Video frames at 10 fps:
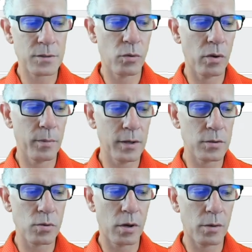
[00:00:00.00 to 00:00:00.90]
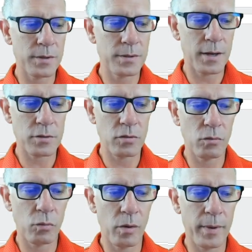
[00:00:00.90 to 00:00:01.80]
Will it be a short
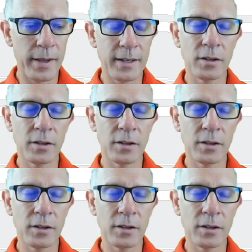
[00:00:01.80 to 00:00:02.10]
recession? Will it be an